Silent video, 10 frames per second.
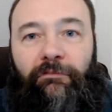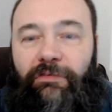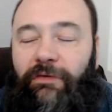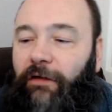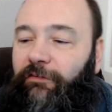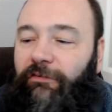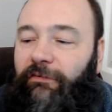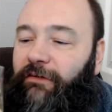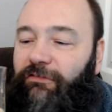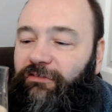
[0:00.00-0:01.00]
Nuts.
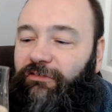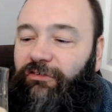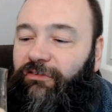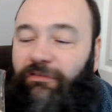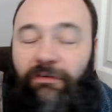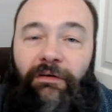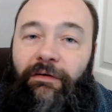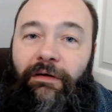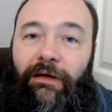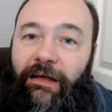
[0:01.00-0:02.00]
It's just,
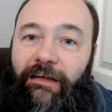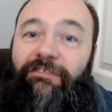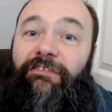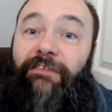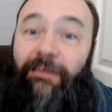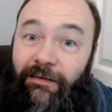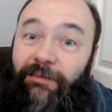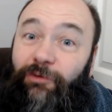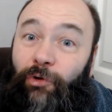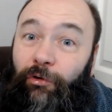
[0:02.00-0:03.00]
it's
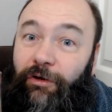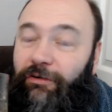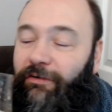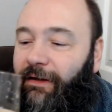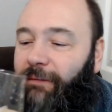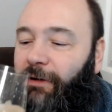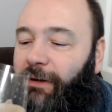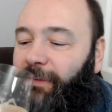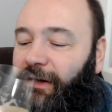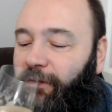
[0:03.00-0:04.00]
not good in my
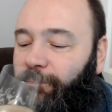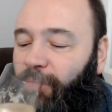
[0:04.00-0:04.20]
opinion.